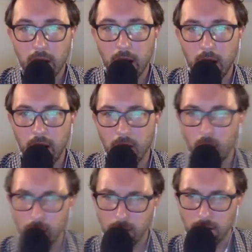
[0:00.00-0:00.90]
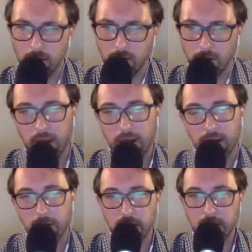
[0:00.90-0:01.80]
Uh, or I think
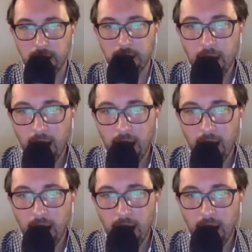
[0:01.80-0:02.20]
that's what she's saying.